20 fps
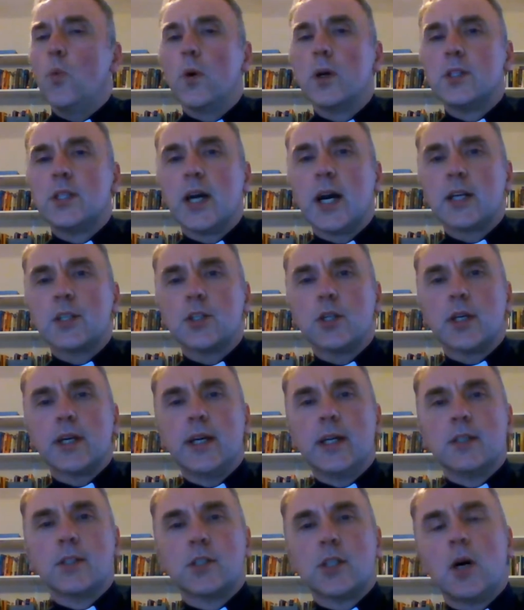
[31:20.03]
which
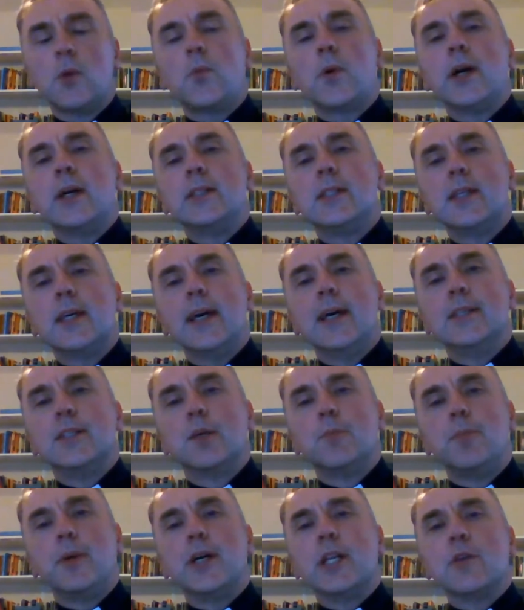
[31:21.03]
actually, in some ways,
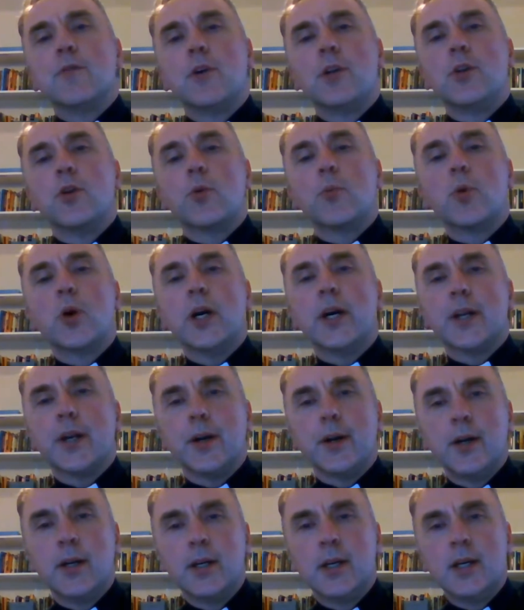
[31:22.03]
is a bit of a
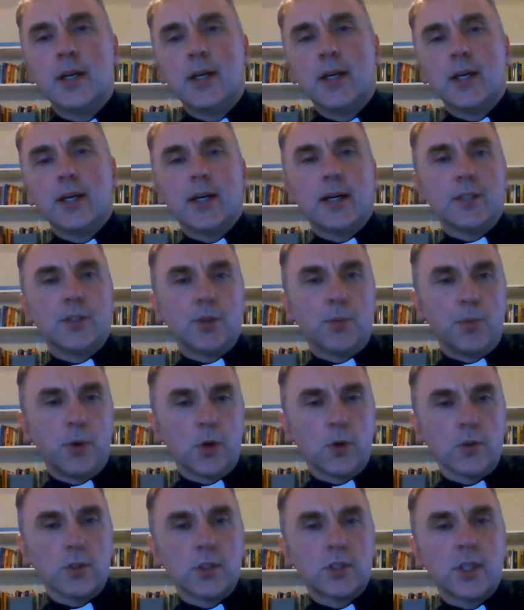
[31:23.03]
no-brainer, I
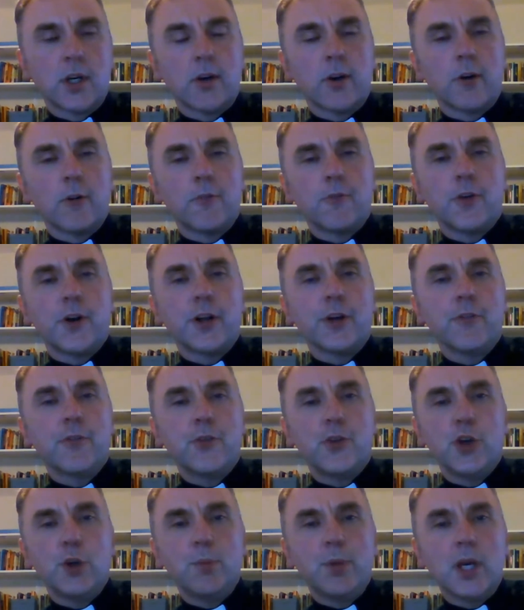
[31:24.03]
suppose. There are very
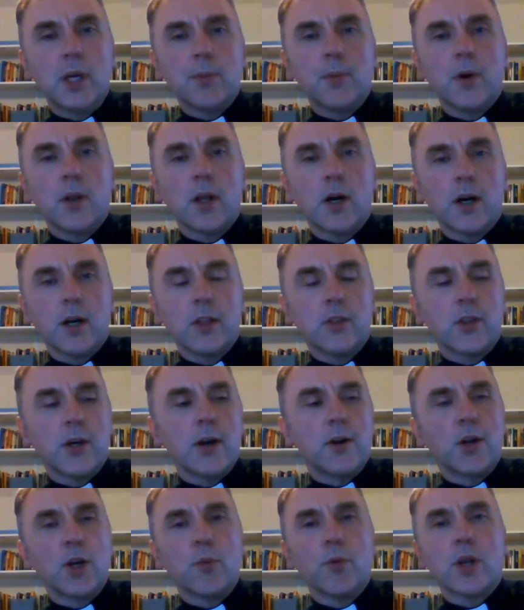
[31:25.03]
few people out
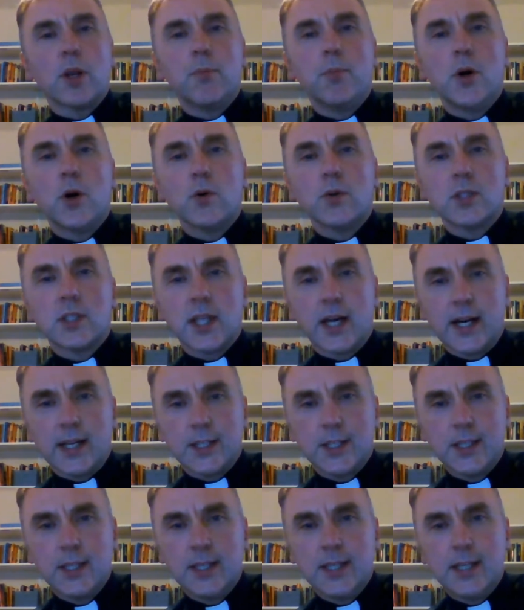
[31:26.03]
there who will oppose
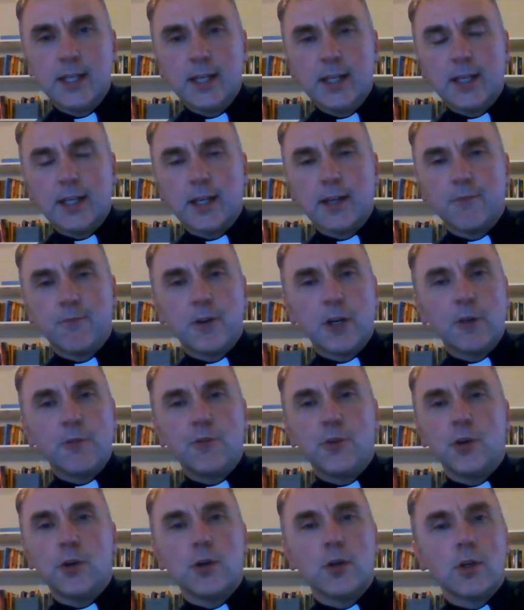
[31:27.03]
that. Very
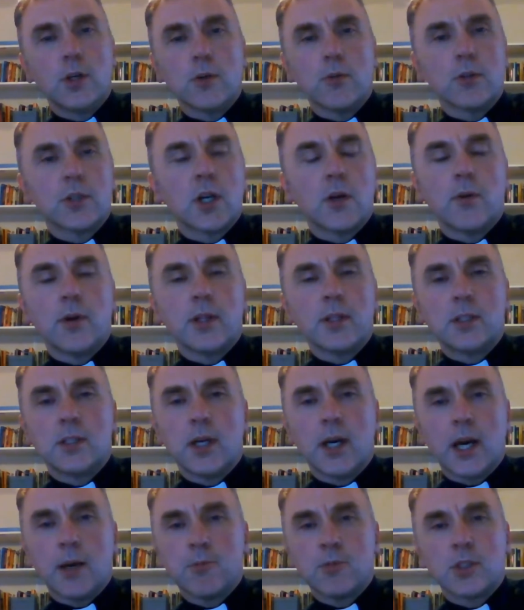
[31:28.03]
few, you will turn around and
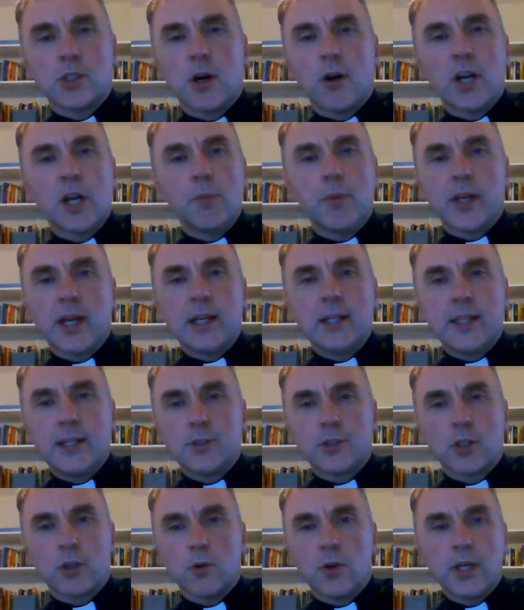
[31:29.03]
say, I'm sorry, but I
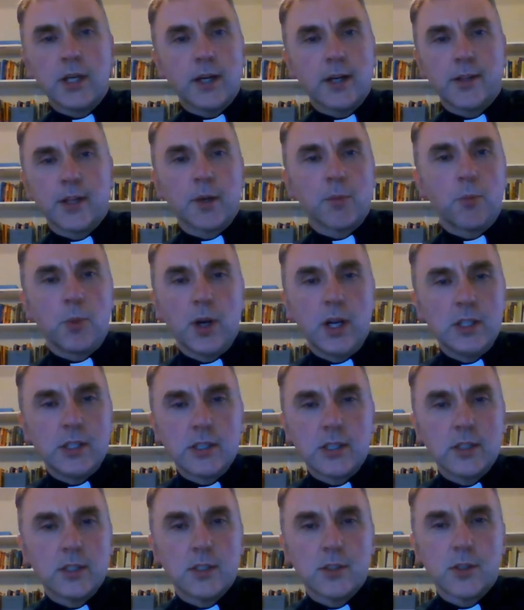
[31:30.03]
disagree. I think
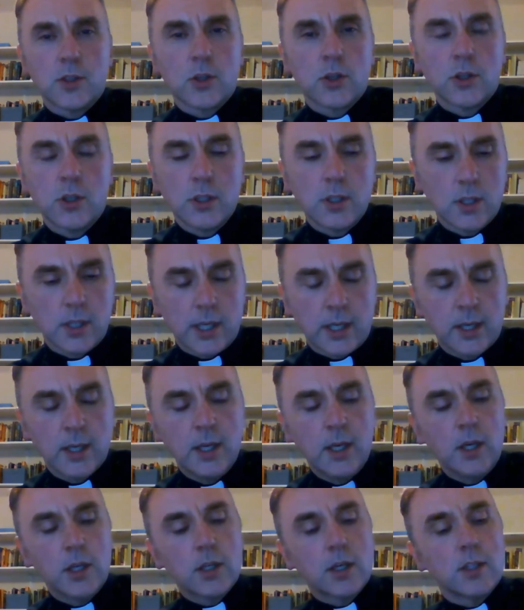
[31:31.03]
prejudice is a good thing.
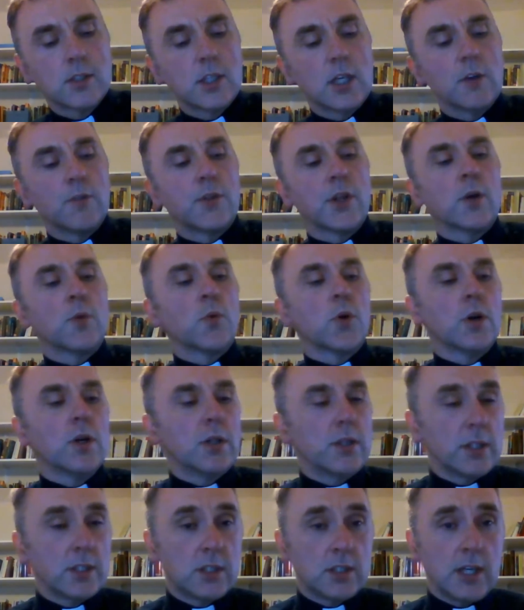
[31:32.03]
Because if they
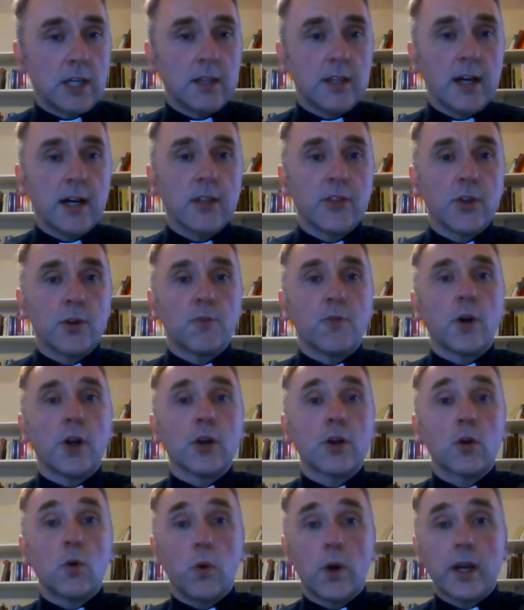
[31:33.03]
were to say that, they're
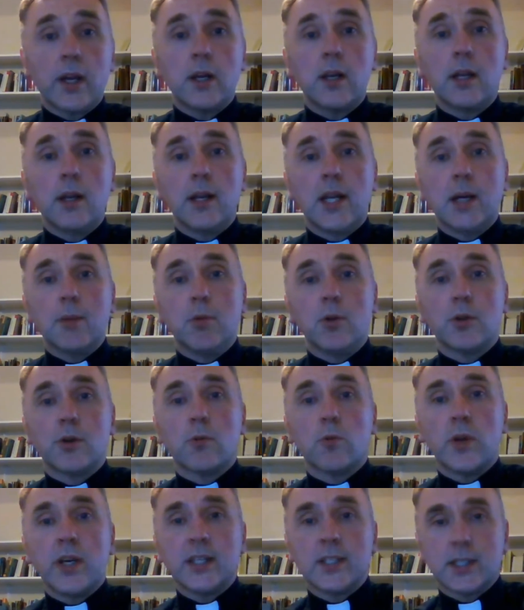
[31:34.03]
very quickly labelled
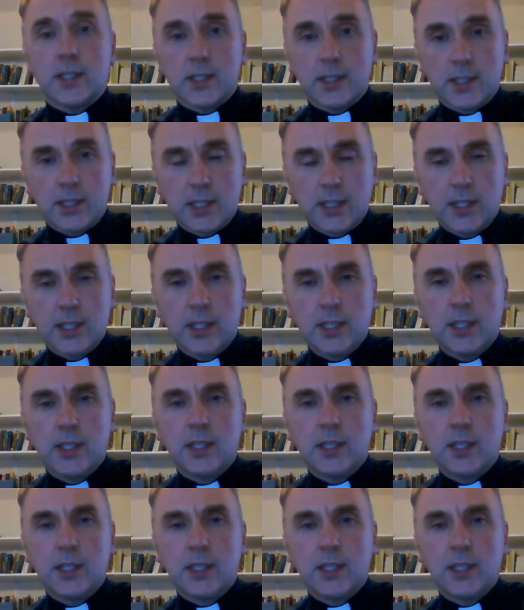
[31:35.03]
a racist.